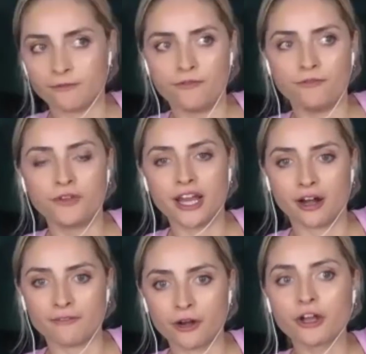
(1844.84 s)
gated off
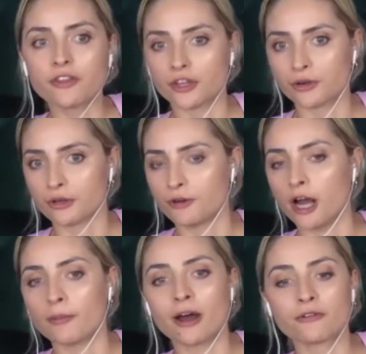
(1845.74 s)
area and literally forgot
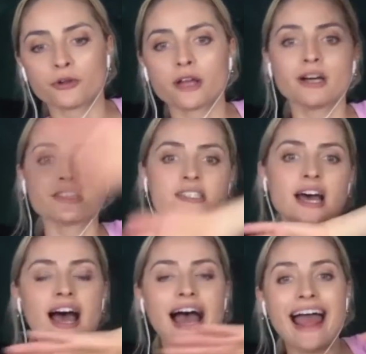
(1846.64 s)
about it for like months.
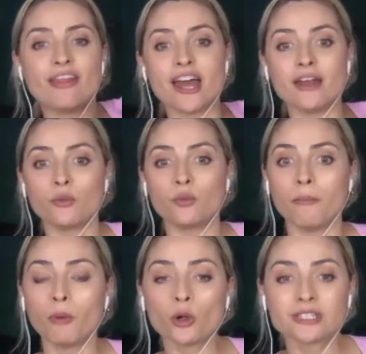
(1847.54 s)
And then we
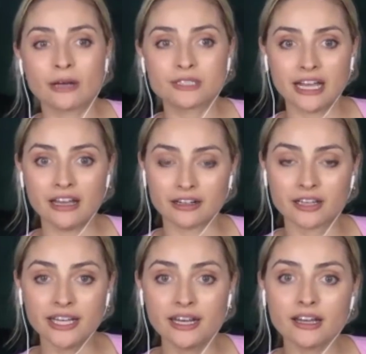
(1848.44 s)
pulled it out today and
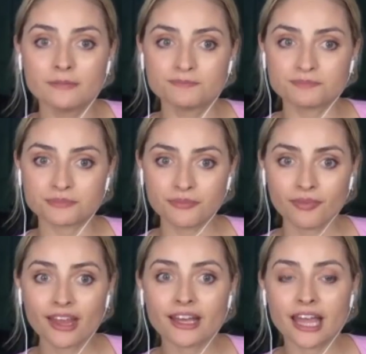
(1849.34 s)
cleaned it,
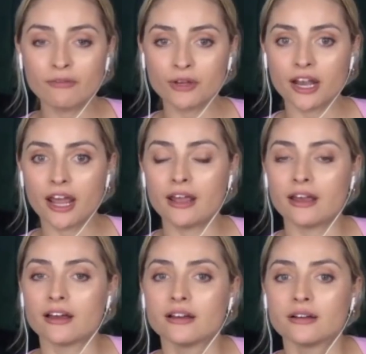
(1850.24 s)
gave it a
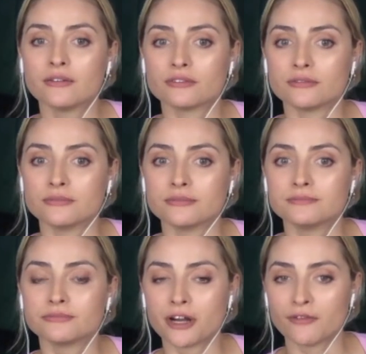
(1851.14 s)

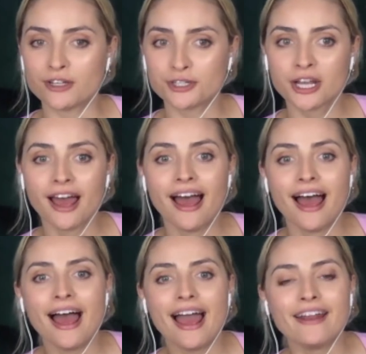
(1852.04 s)
renovation,
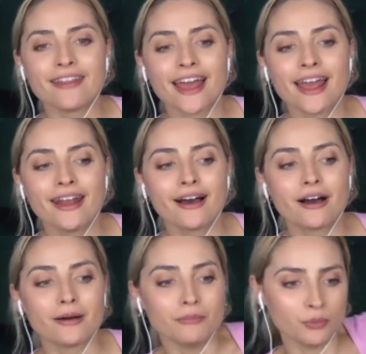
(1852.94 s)
and then
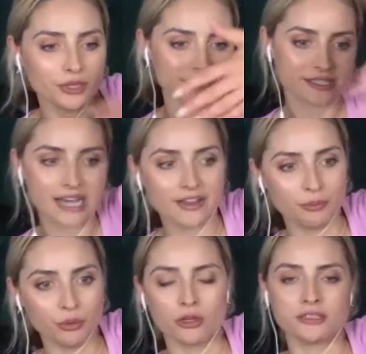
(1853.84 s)
we sat in the
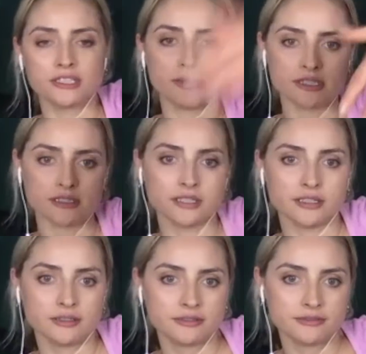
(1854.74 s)
pool all day basically.
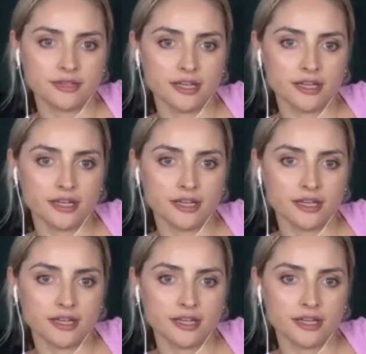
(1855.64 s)
And it was